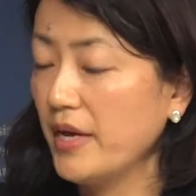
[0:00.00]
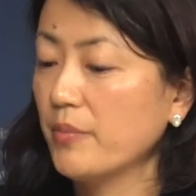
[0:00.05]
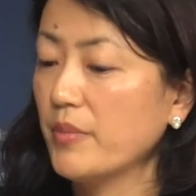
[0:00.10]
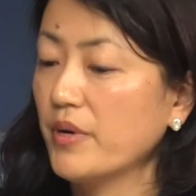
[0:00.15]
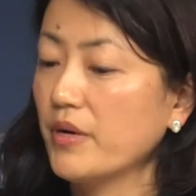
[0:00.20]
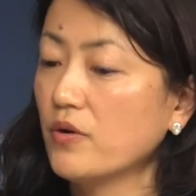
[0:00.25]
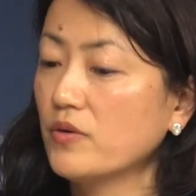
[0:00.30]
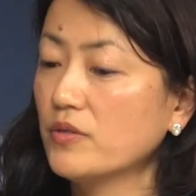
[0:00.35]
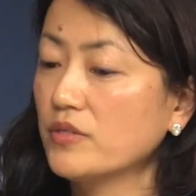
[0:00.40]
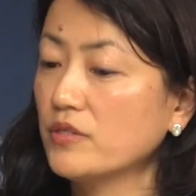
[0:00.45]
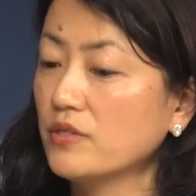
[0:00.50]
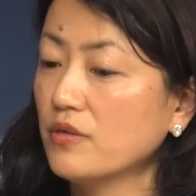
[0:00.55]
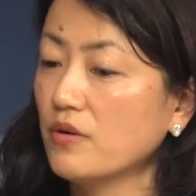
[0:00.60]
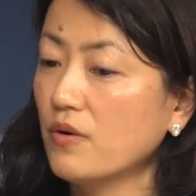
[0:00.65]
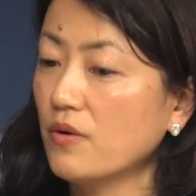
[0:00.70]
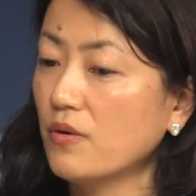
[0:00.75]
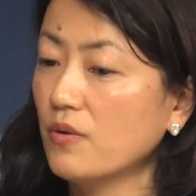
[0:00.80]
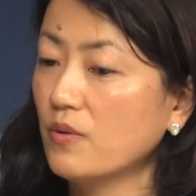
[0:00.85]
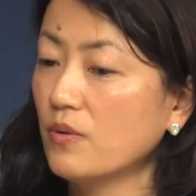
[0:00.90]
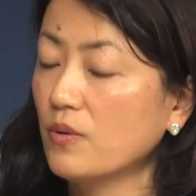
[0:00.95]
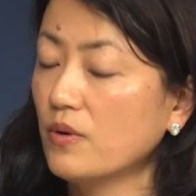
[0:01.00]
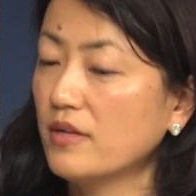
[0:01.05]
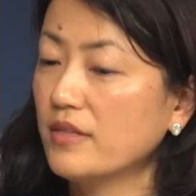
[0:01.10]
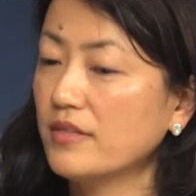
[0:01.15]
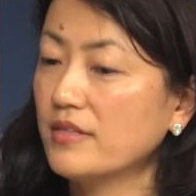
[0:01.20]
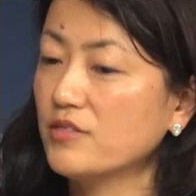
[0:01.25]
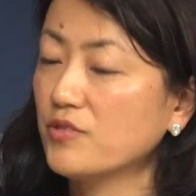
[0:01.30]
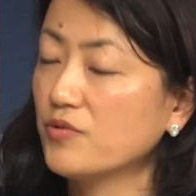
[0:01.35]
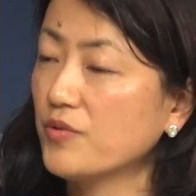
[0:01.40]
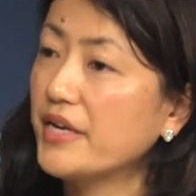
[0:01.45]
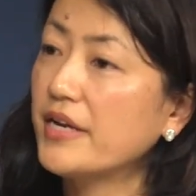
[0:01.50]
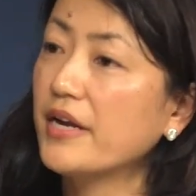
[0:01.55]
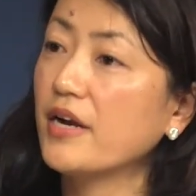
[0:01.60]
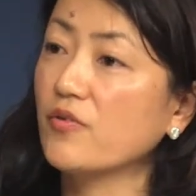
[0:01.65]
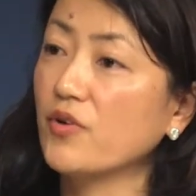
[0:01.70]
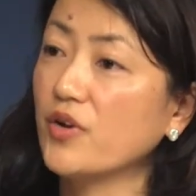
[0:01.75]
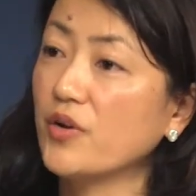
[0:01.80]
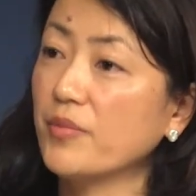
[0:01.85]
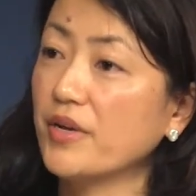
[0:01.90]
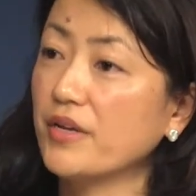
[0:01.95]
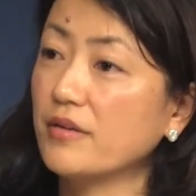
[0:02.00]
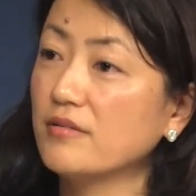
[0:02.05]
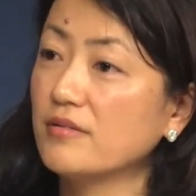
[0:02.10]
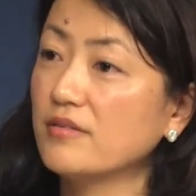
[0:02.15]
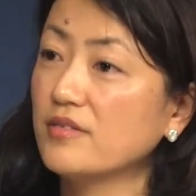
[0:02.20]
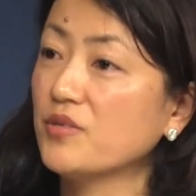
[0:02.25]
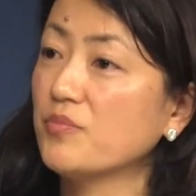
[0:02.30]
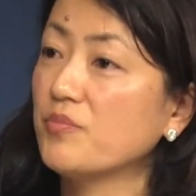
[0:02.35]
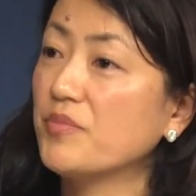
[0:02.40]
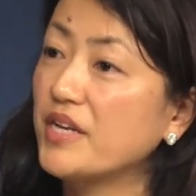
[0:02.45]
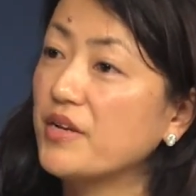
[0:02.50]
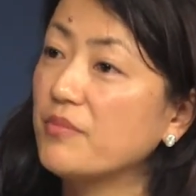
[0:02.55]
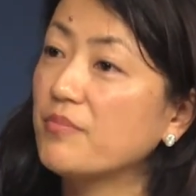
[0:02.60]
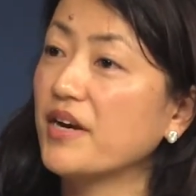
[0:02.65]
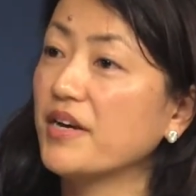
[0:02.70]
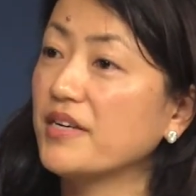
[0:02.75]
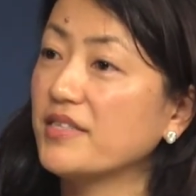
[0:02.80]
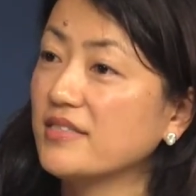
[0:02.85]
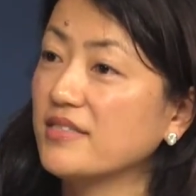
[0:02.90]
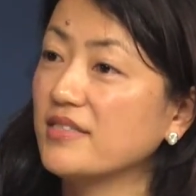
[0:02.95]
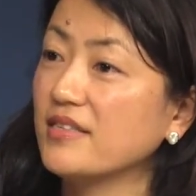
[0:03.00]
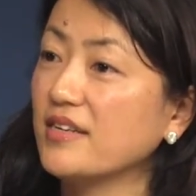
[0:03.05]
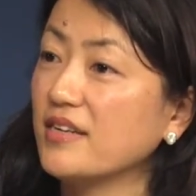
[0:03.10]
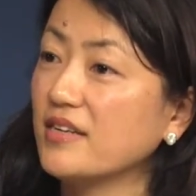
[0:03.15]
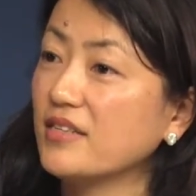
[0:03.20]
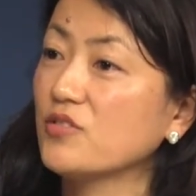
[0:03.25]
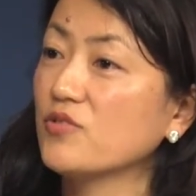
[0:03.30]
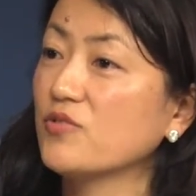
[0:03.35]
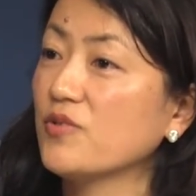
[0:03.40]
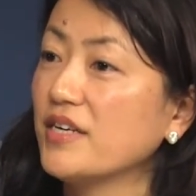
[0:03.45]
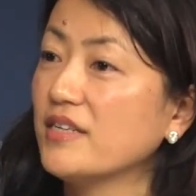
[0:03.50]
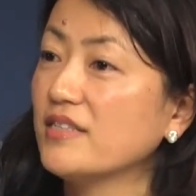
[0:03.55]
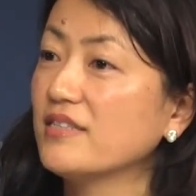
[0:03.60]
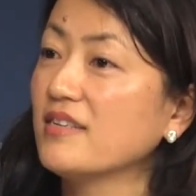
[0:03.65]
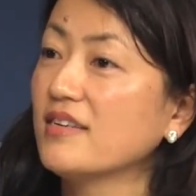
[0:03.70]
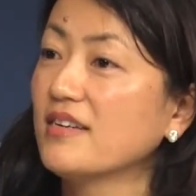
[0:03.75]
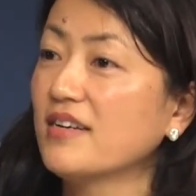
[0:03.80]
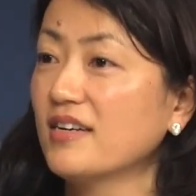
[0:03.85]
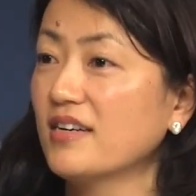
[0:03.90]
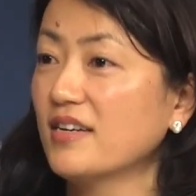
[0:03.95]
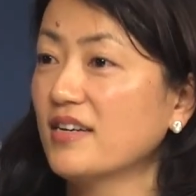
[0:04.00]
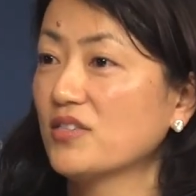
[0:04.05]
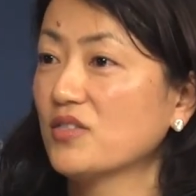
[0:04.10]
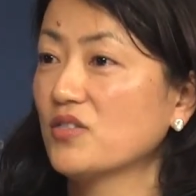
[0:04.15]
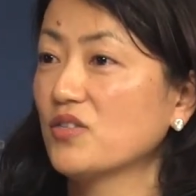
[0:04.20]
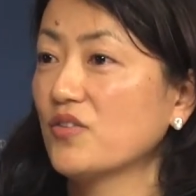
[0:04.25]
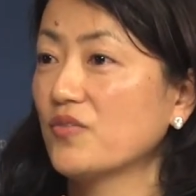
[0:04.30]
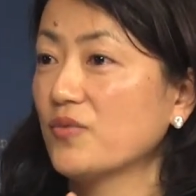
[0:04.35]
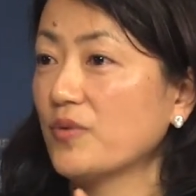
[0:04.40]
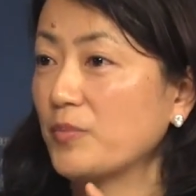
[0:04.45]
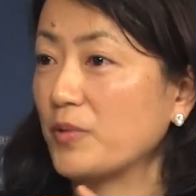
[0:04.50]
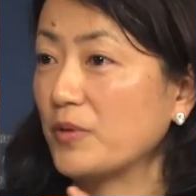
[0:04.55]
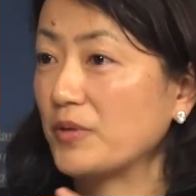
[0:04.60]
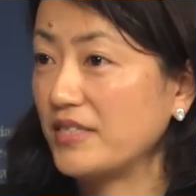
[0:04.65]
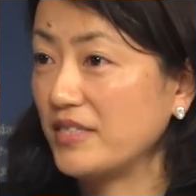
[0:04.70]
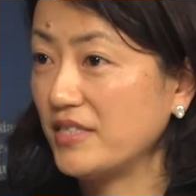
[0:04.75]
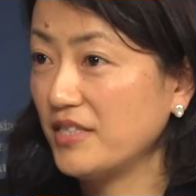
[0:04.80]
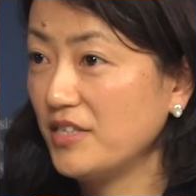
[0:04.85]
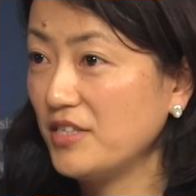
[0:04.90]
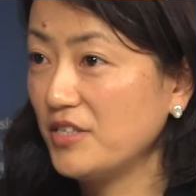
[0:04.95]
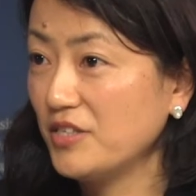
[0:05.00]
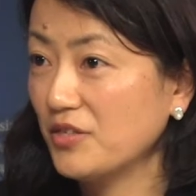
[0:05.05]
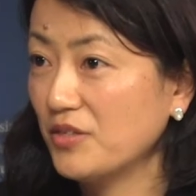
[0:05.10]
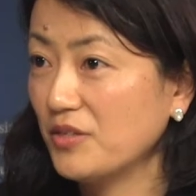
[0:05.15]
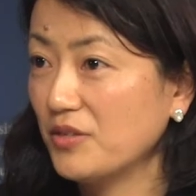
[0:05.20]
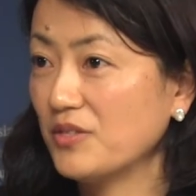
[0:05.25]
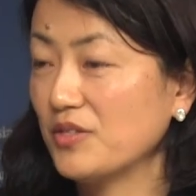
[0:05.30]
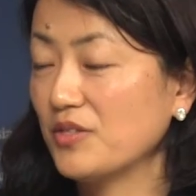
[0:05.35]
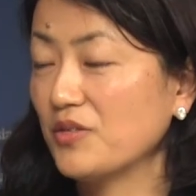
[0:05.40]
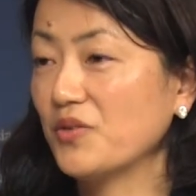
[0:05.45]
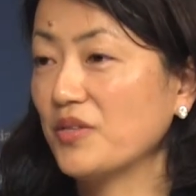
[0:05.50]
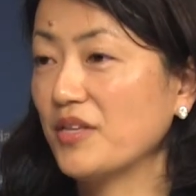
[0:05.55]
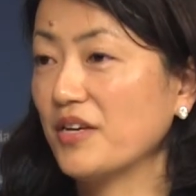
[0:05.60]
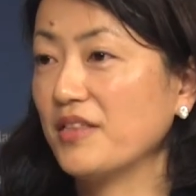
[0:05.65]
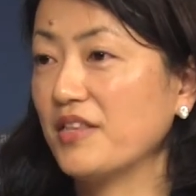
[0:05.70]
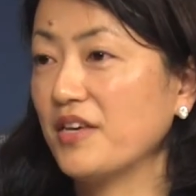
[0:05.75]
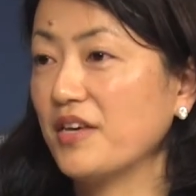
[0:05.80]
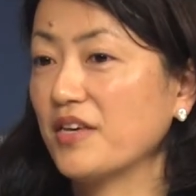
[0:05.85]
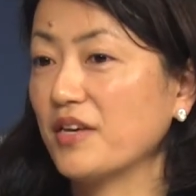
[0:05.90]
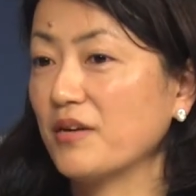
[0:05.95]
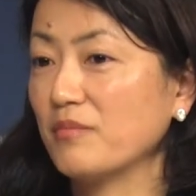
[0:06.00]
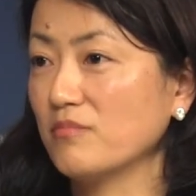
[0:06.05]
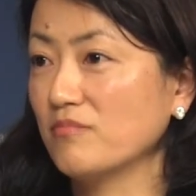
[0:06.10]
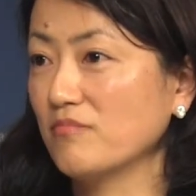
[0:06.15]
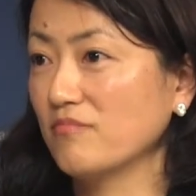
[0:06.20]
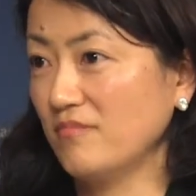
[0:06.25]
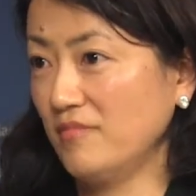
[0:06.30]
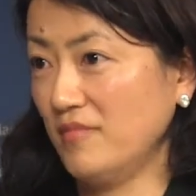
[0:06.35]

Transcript: but also trade agreement to minimize the uh, trade sort of a procedure so that they can